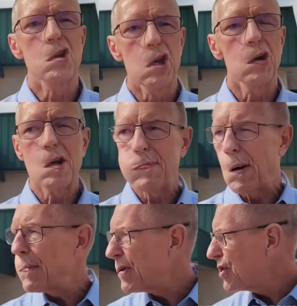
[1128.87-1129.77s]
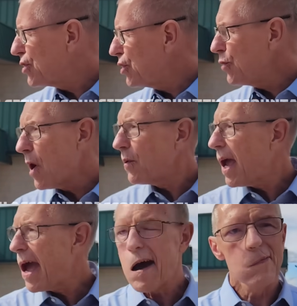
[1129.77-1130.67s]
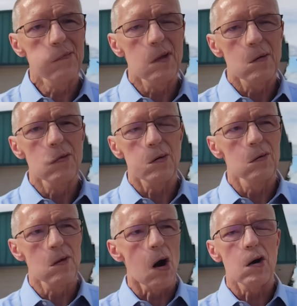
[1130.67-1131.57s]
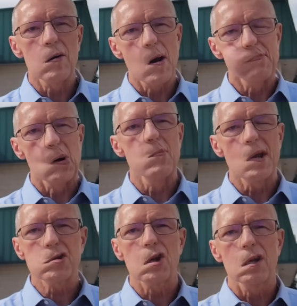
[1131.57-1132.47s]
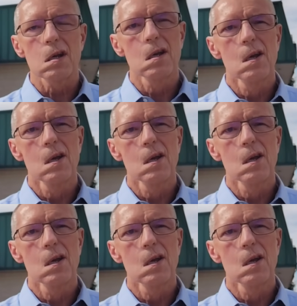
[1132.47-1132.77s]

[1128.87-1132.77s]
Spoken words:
For security purposes, you don't have our permission.